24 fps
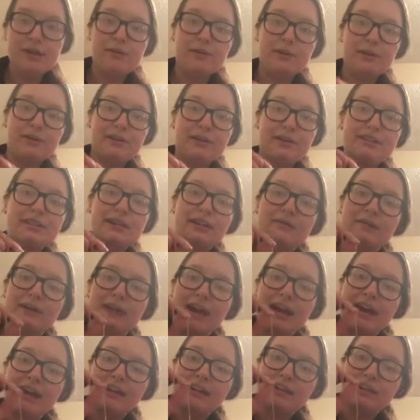We're going to talk about
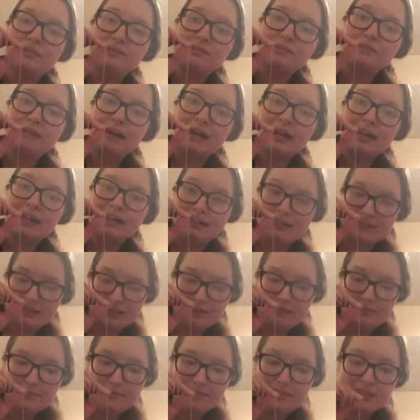how to use
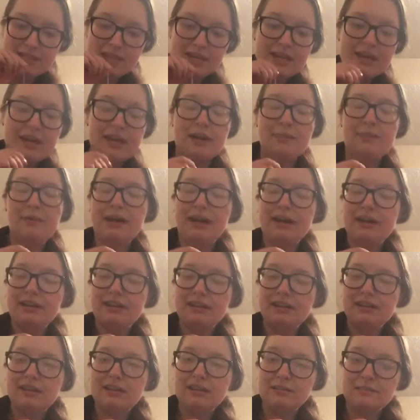pendulums. A
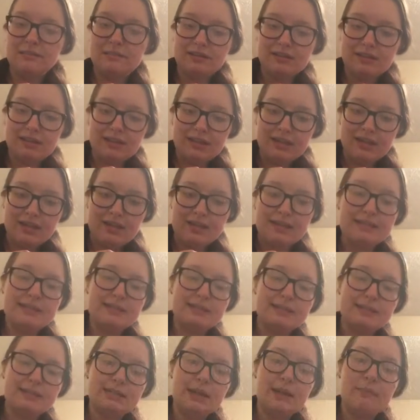pendulum
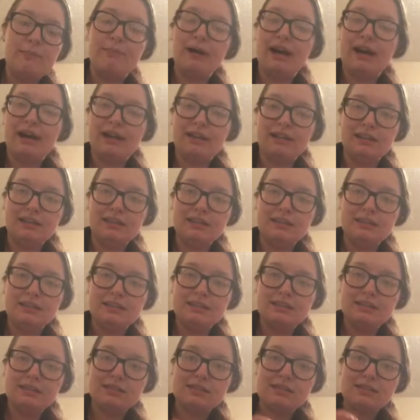is a
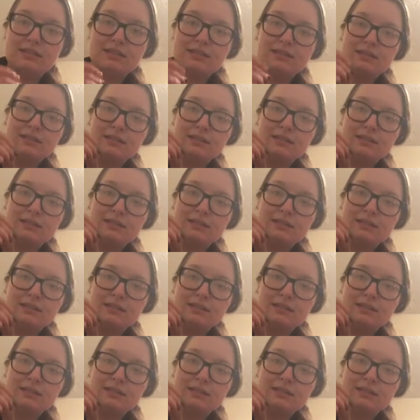balanced